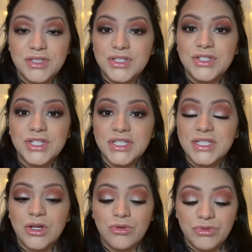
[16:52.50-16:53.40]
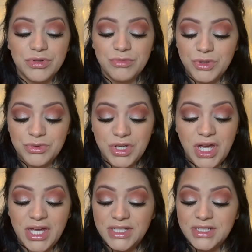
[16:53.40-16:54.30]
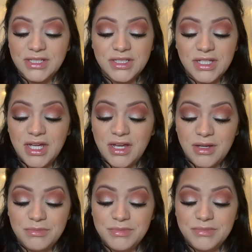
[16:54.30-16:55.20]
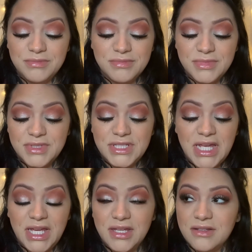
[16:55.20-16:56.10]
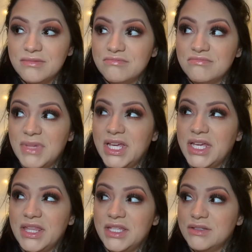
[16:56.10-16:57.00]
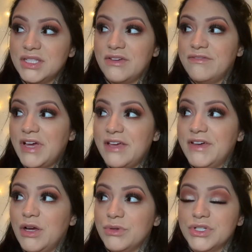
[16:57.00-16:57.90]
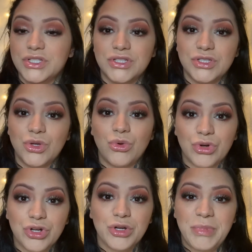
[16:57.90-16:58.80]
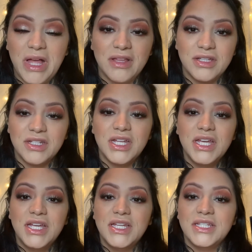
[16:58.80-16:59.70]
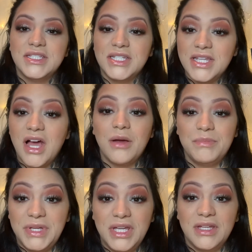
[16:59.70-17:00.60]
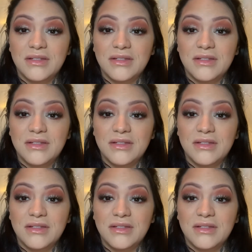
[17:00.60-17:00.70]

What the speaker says: just over the moon. I didn't take like, I think it was like 5 hours to order her palette to not be